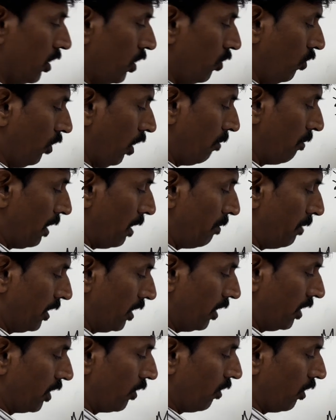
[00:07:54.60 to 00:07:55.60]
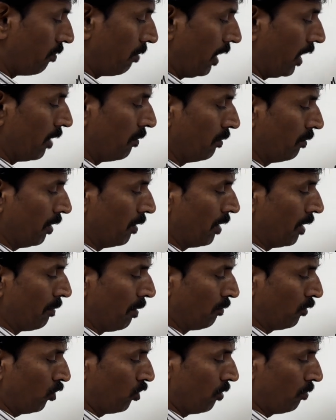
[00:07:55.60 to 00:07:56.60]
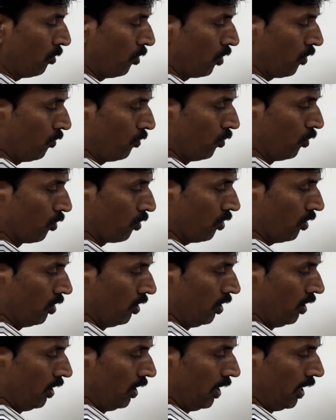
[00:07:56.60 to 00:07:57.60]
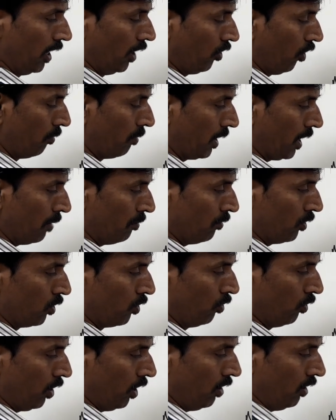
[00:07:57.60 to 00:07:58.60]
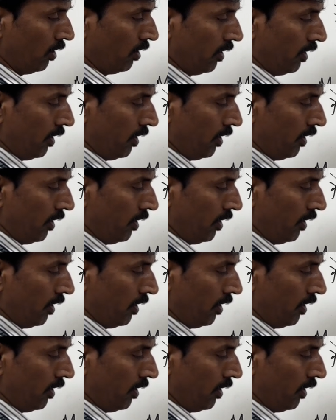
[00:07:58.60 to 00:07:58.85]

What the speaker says: Newton millimeter divided by m to the power of 4. It will become Newton